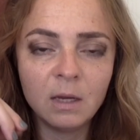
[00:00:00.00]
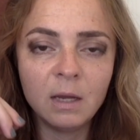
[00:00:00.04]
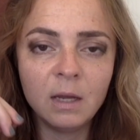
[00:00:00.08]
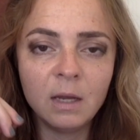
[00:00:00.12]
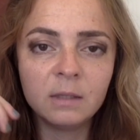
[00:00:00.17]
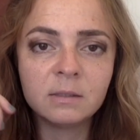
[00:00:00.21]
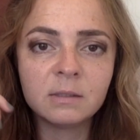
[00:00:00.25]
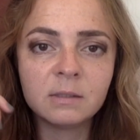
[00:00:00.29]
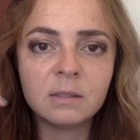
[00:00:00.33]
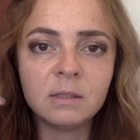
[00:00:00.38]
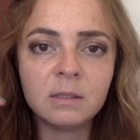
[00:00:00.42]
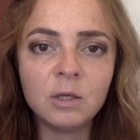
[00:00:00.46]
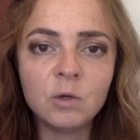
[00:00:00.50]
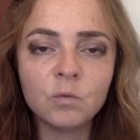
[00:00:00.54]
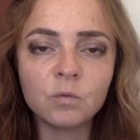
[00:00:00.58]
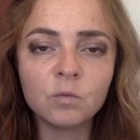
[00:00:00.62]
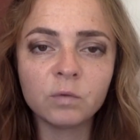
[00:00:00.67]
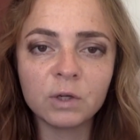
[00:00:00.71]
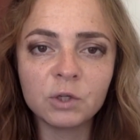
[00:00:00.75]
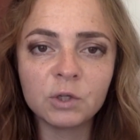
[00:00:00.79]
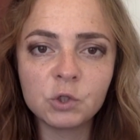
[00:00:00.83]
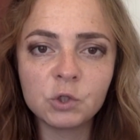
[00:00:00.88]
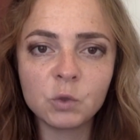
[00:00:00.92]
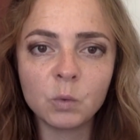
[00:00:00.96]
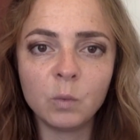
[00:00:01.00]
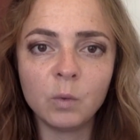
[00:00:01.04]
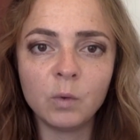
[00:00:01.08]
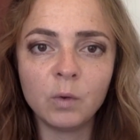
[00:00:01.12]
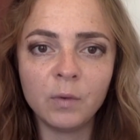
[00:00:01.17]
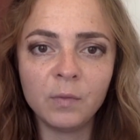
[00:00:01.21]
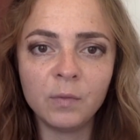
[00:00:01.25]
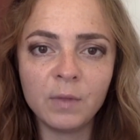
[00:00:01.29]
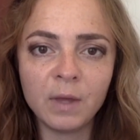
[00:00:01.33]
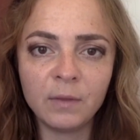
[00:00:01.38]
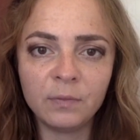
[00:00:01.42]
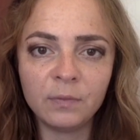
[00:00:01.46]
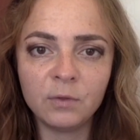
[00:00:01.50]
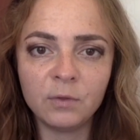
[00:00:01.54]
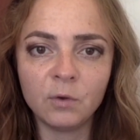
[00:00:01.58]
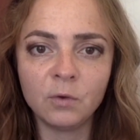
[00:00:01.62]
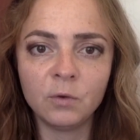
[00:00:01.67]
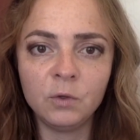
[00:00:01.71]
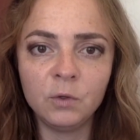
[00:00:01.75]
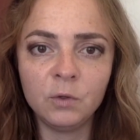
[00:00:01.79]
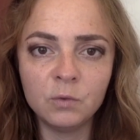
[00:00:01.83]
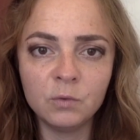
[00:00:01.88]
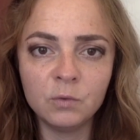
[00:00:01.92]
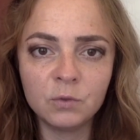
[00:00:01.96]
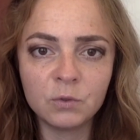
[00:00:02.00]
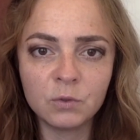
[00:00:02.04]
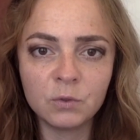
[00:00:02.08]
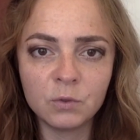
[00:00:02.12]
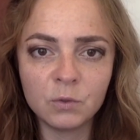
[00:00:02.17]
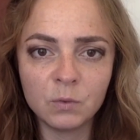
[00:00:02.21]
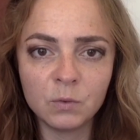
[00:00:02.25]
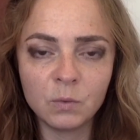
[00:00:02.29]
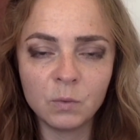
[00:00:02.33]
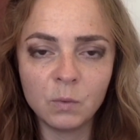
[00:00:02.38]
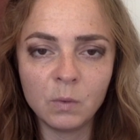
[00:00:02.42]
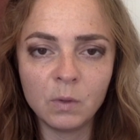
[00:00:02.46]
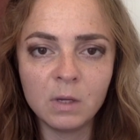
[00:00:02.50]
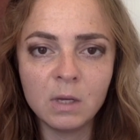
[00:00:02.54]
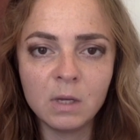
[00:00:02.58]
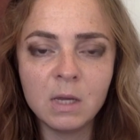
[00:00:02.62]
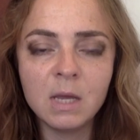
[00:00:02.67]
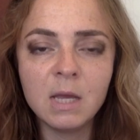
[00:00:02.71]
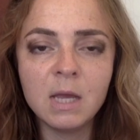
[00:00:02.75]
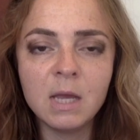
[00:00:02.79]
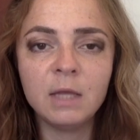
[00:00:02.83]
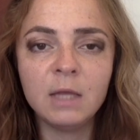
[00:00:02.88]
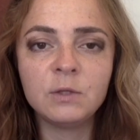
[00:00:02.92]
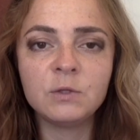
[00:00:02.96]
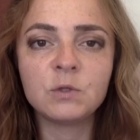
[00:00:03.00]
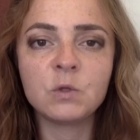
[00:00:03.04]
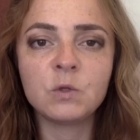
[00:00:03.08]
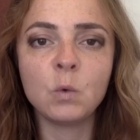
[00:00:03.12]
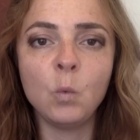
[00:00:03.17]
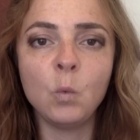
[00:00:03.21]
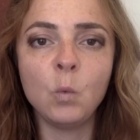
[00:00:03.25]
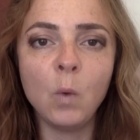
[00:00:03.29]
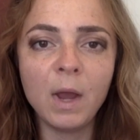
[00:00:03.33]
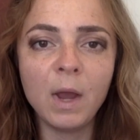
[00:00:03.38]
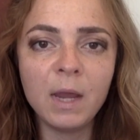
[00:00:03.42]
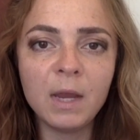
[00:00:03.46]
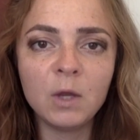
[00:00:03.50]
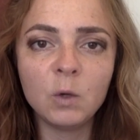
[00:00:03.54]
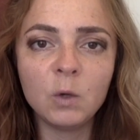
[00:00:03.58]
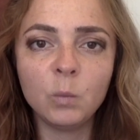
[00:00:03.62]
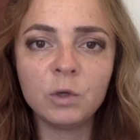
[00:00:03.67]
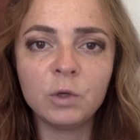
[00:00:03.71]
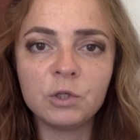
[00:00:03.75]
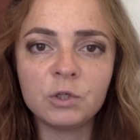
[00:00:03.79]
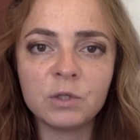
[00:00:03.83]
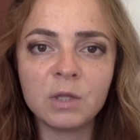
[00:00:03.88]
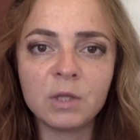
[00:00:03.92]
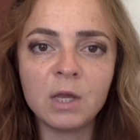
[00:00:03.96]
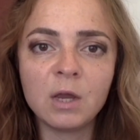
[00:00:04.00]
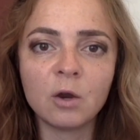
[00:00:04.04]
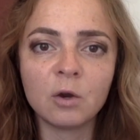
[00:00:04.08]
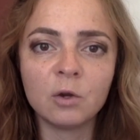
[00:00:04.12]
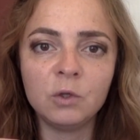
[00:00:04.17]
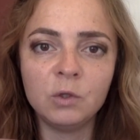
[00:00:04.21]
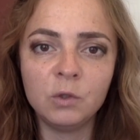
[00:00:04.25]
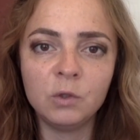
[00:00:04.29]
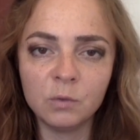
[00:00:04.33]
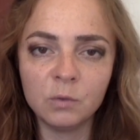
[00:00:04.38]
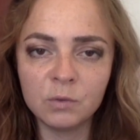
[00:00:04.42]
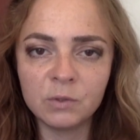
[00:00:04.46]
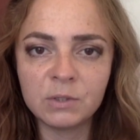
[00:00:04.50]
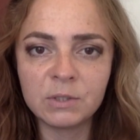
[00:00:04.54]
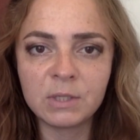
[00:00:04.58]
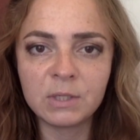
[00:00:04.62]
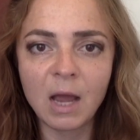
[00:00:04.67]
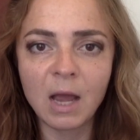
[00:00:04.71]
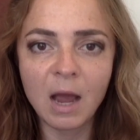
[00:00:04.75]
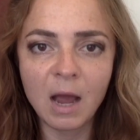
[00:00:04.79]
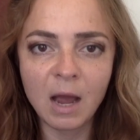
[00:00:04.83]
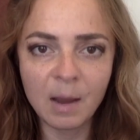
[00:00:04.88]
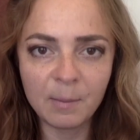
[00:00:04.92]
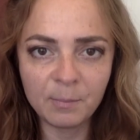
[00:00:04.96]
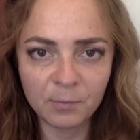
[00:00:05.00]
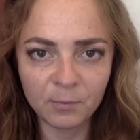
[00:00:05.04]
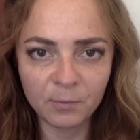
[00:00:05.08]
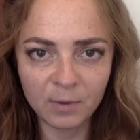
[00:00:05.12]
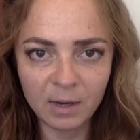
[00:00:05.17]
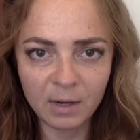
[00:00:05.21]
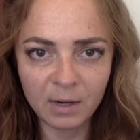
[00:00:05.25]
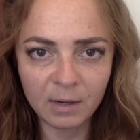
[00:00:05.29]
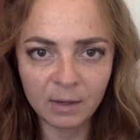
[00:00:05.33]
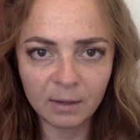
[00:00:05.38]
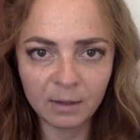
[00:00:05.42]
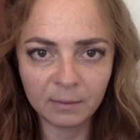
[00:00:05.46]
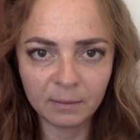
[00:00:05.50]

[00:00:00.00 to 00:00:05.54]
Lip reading: It's the ritual that they're used to. It's the way in which they are used to operating.